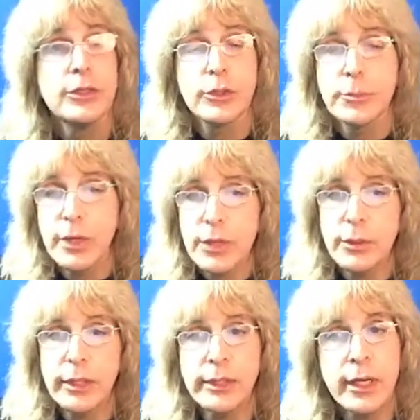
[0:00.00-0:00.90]
So pray
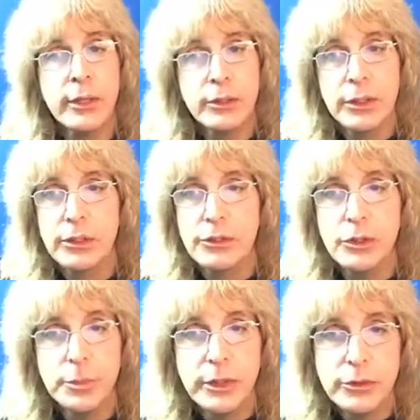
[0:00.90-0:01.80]
right now, God's
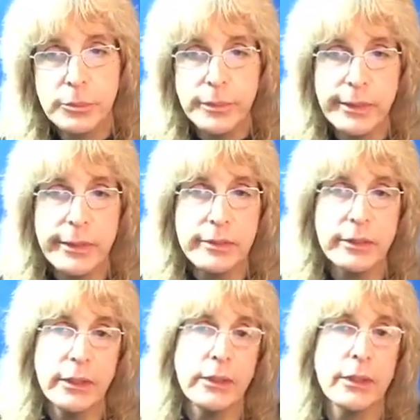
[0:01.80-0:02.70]
supernatural
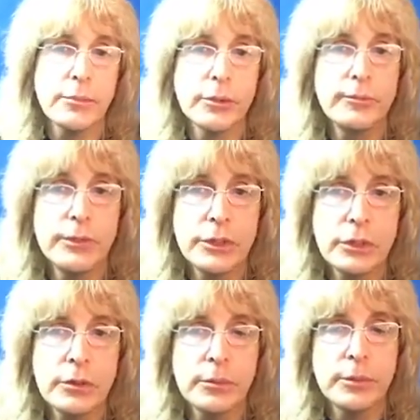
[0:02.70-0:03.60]
peace, healing,
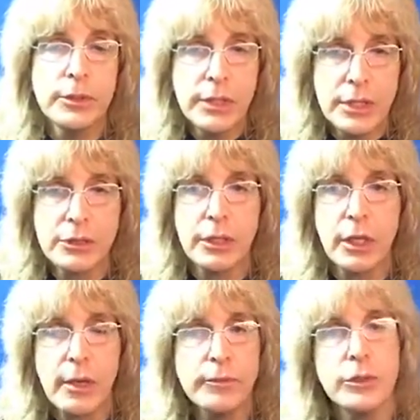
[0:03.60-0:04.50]
provision, protection
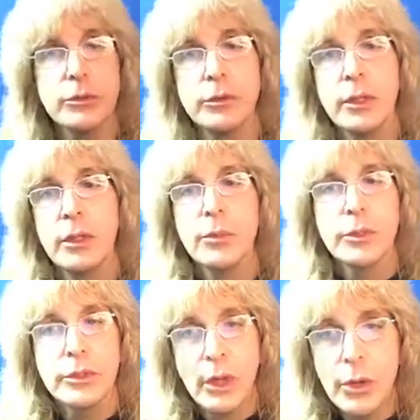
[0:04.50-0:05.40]
cover you
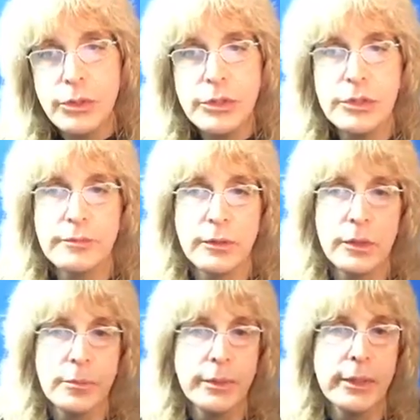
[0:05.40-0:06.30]
with oceans of
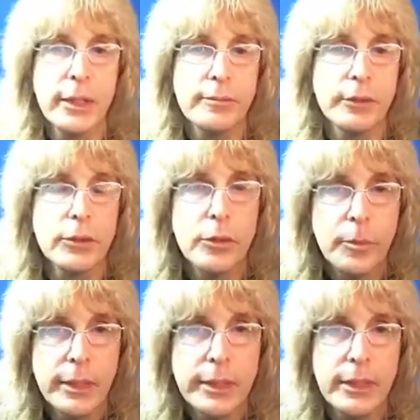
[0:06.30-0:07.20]
agape love in the
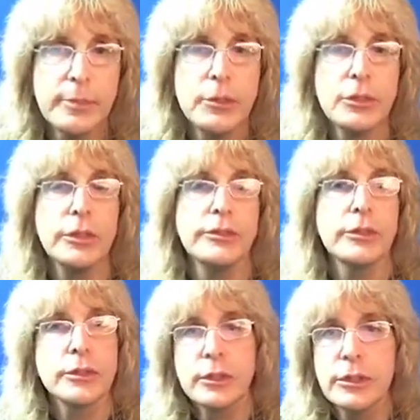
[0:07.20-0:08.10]
almighty name of
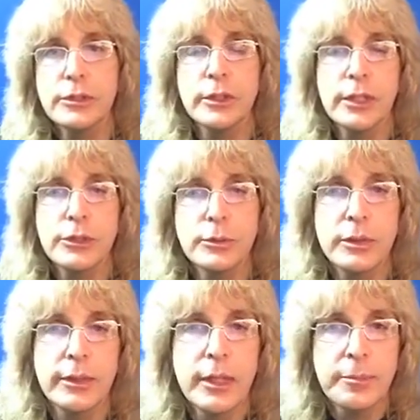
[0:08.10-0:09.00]
Jesus Christ in
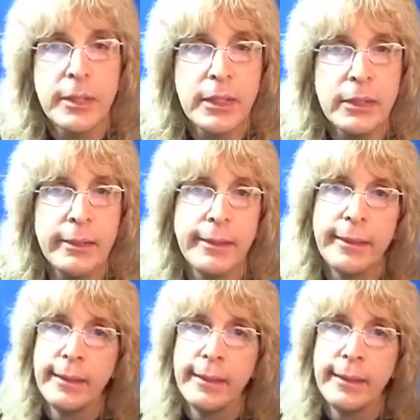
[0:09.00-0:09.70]
Nazareth. Amen.